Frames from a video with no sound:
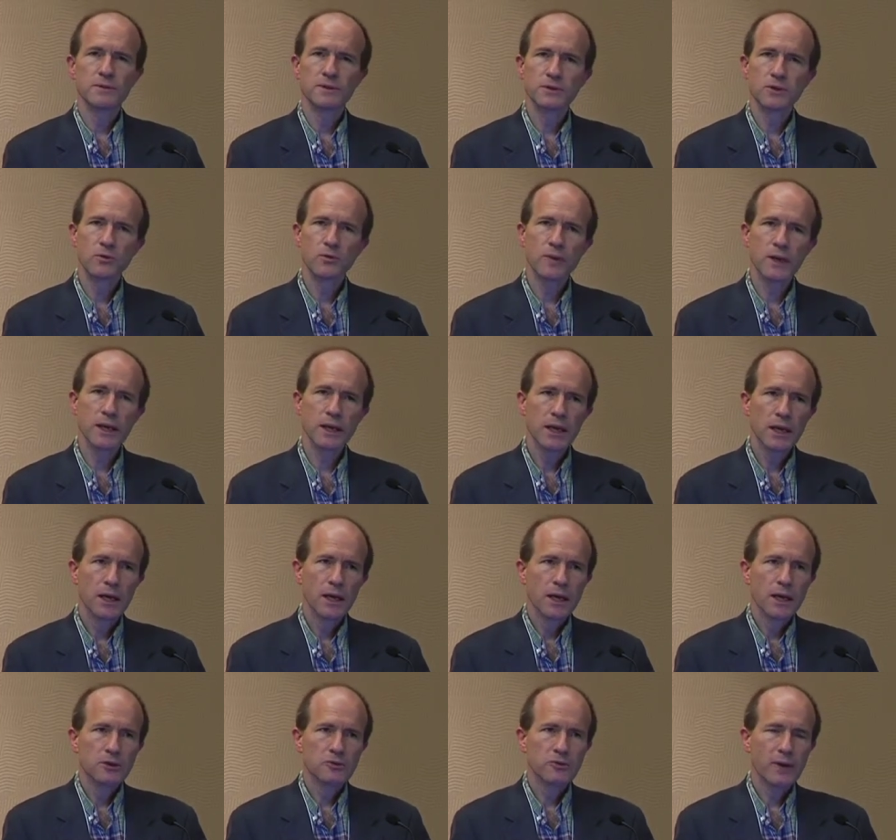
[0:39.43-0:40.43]
So we
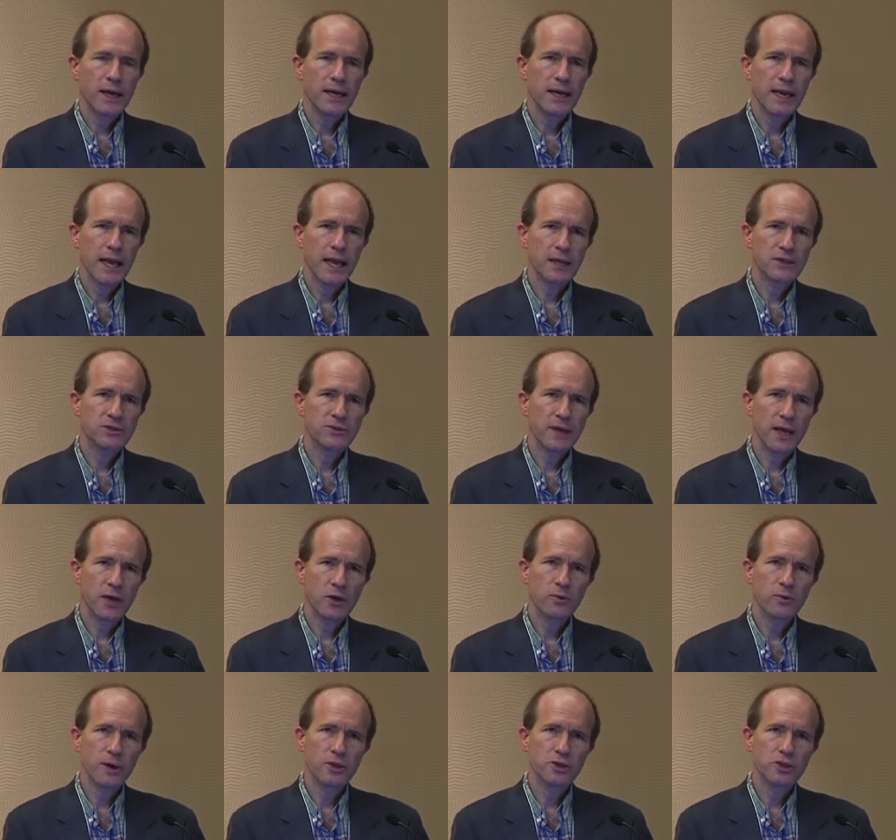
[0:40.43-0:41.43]
tried to answer
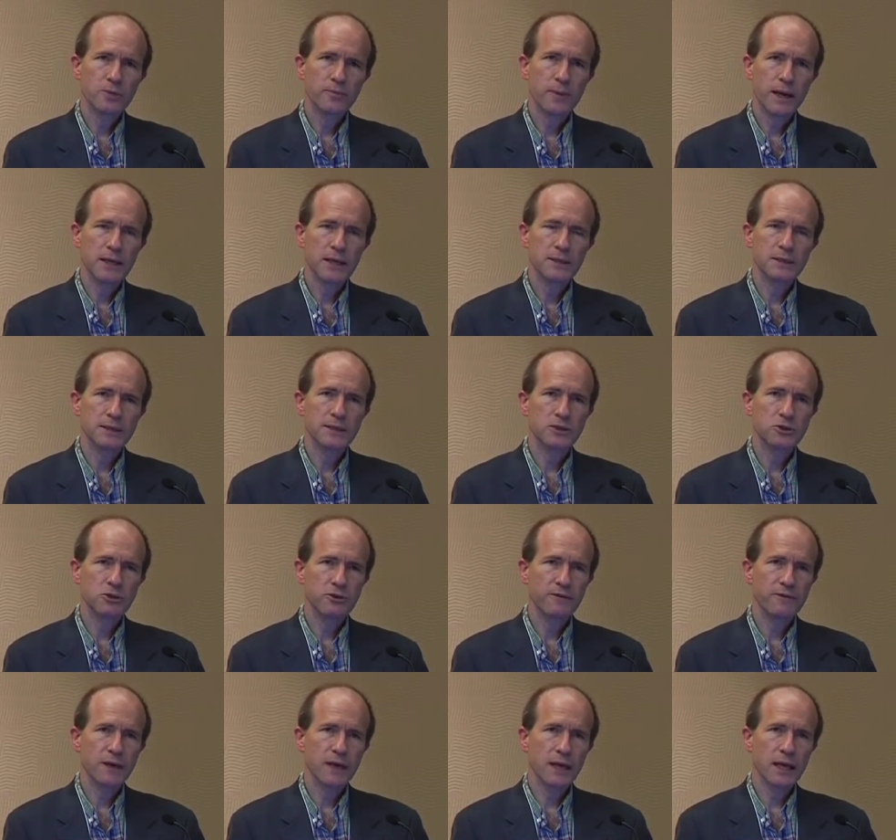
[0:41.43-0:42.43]
that question by
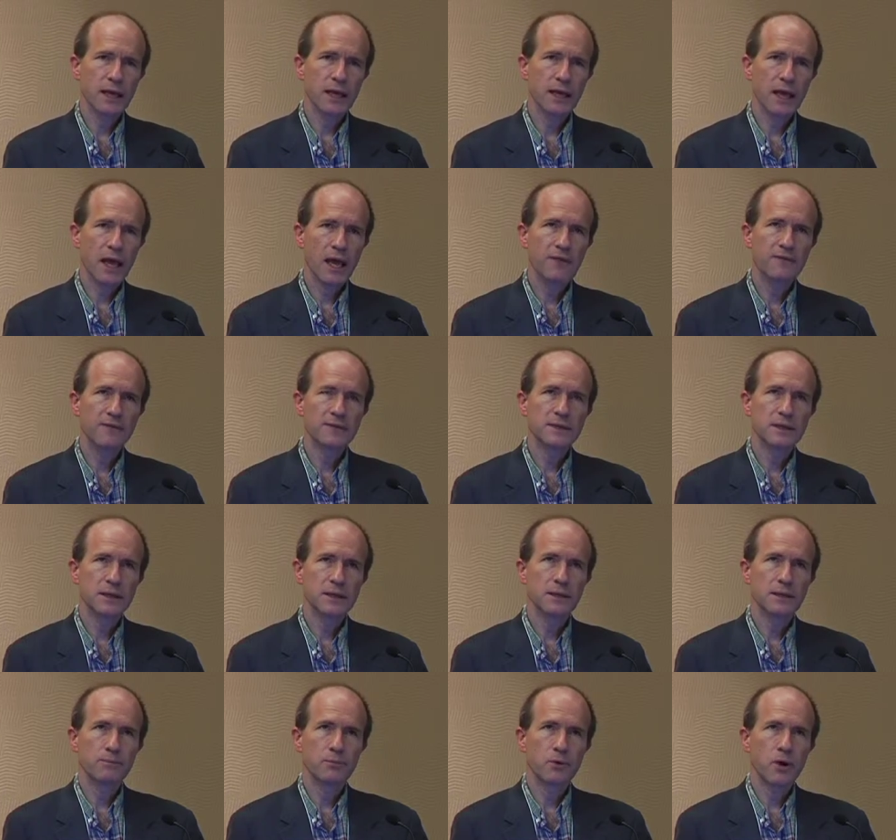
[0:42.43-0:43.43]
surveying and
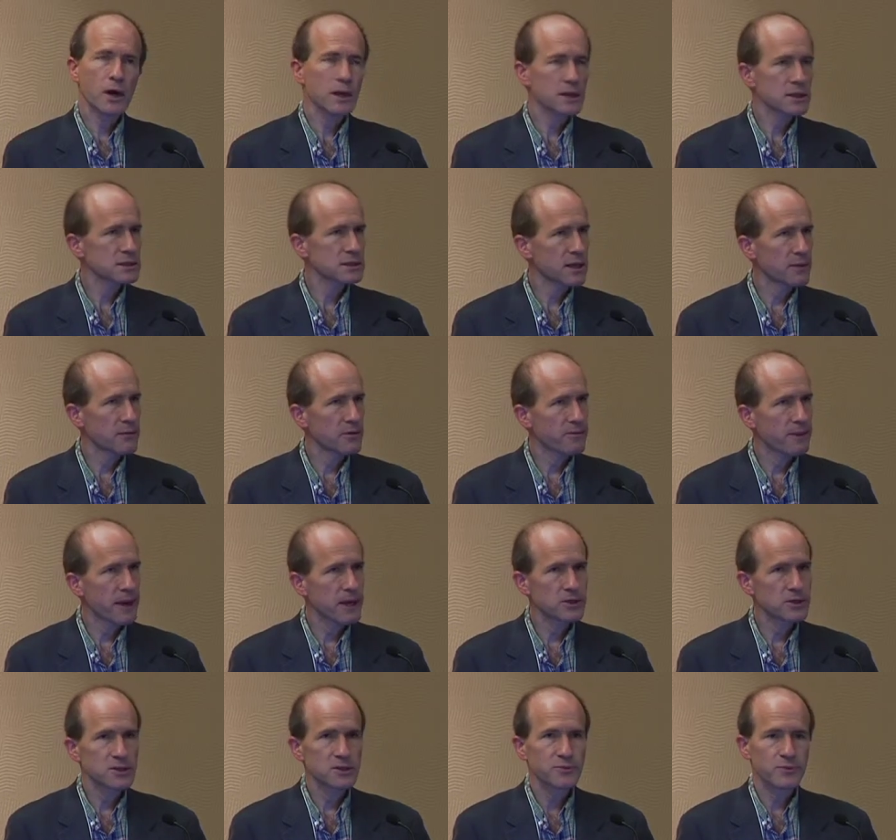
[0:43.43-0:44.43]
canvassing the broadest number of
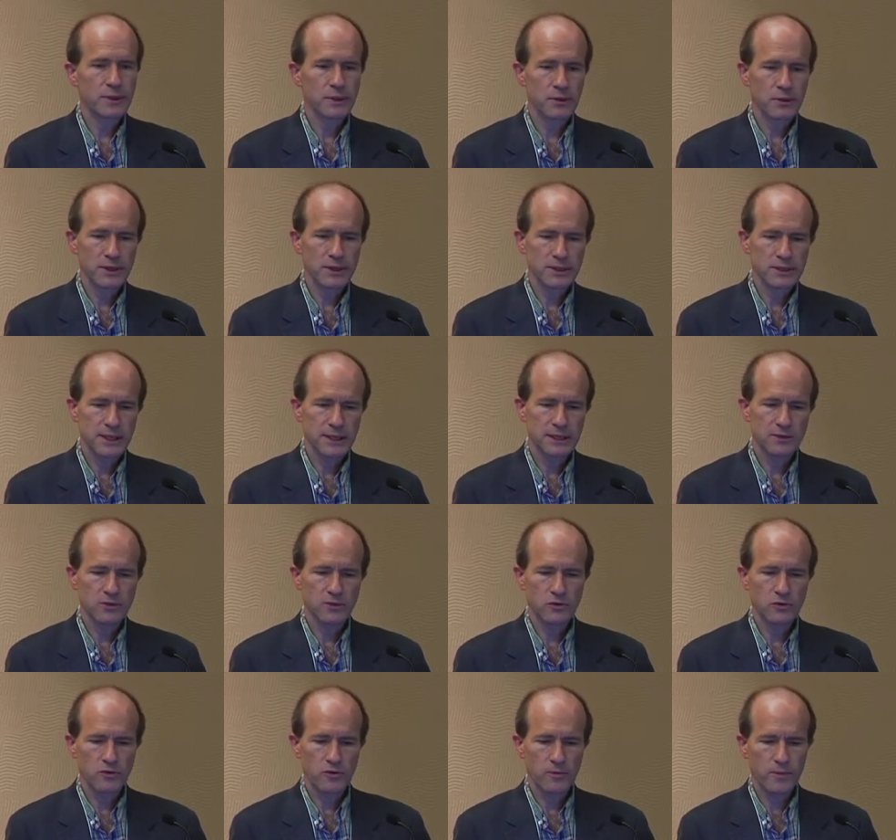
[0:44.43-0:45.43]
patients with Loeys-Dietz
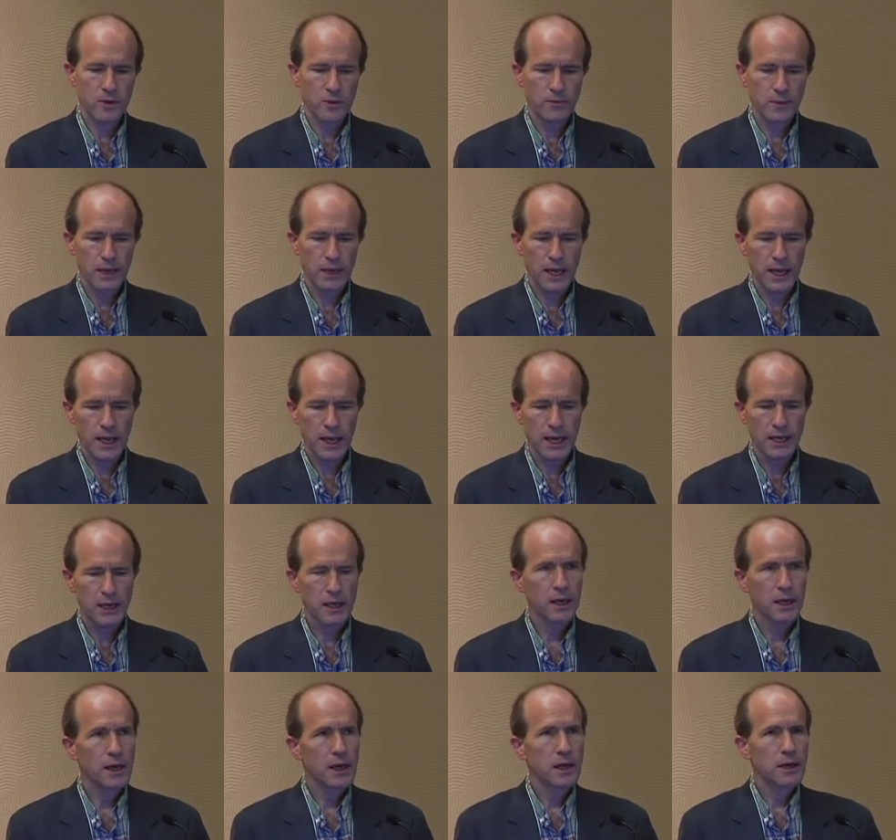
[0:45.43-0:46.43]
syndrome that we had
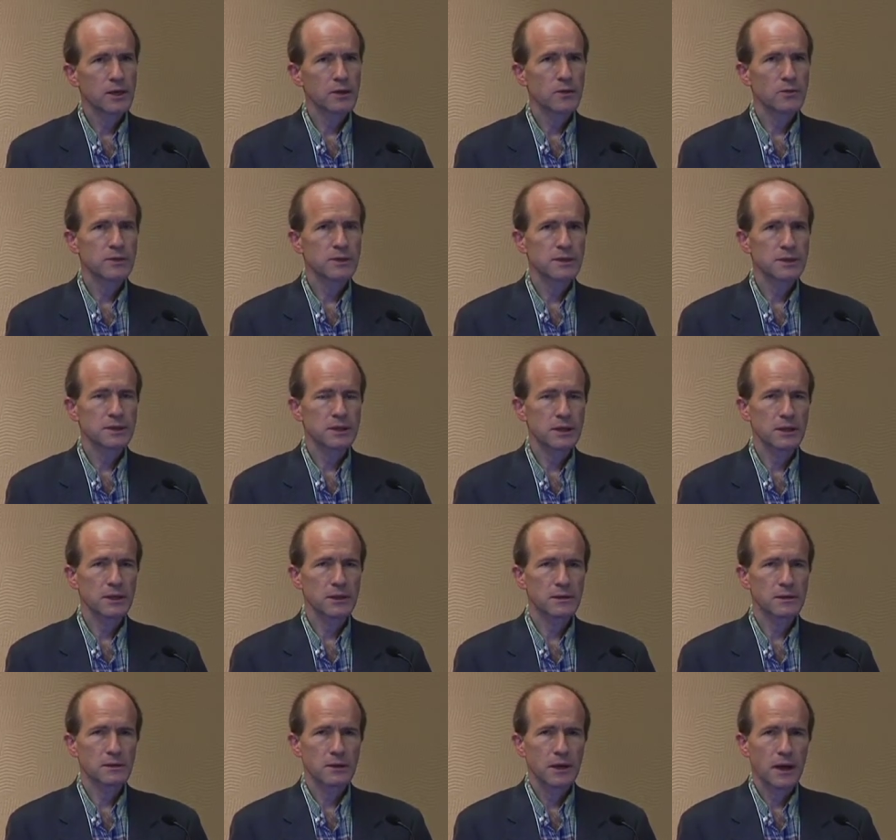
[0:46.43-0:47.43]
using
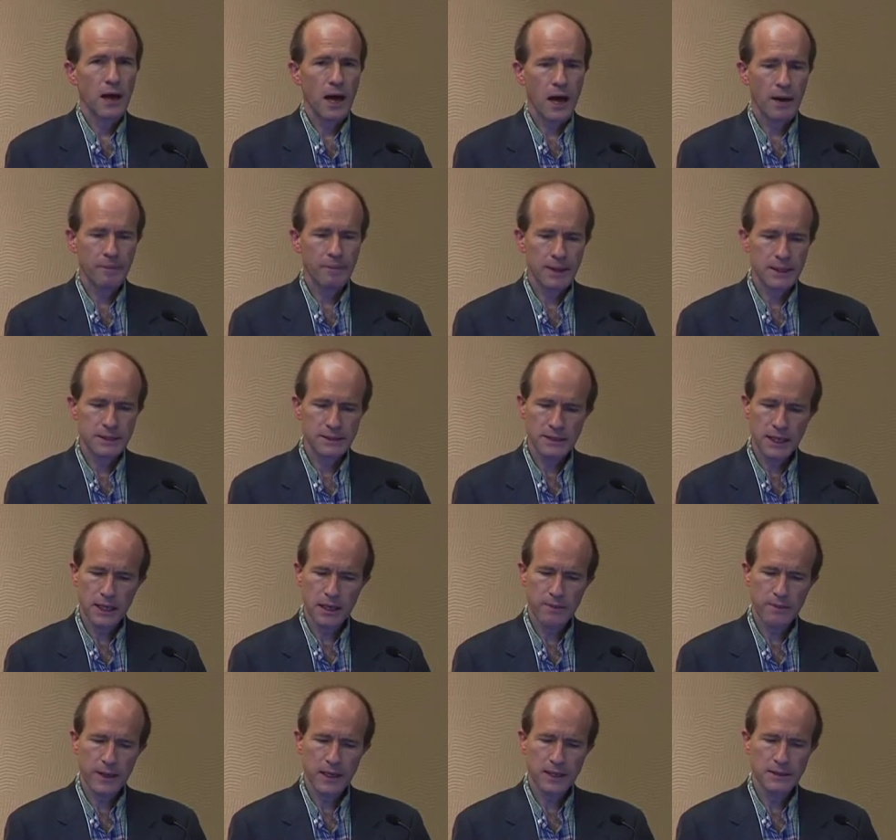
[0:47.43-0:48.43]
the Hopkins
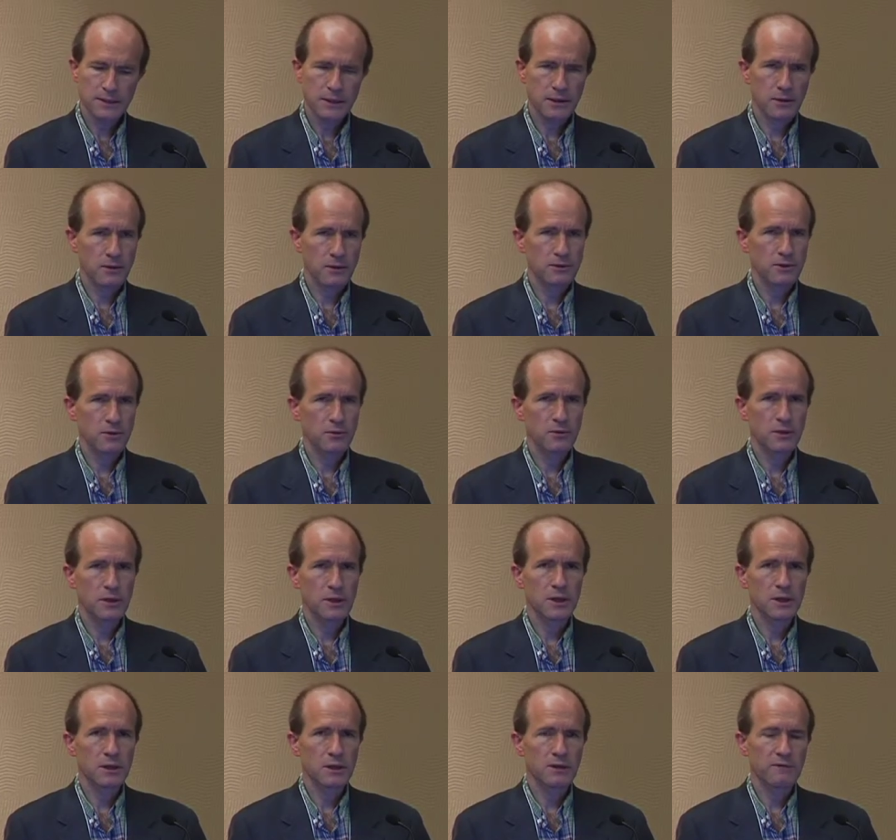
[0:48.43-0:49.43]
database and also
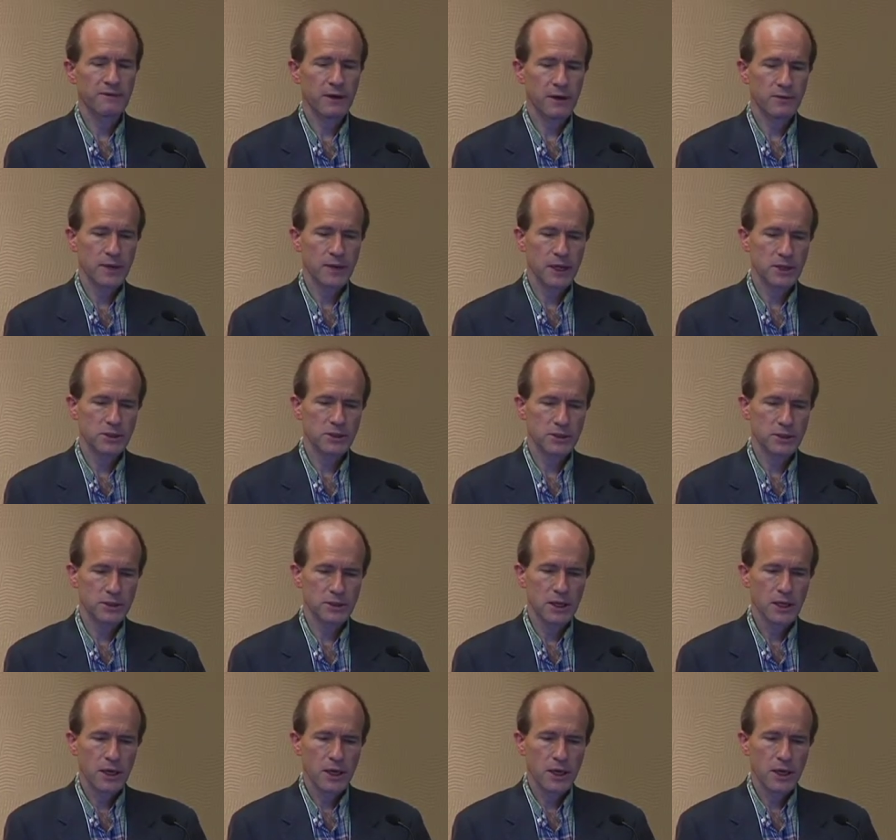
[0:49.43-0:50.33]
the foundation,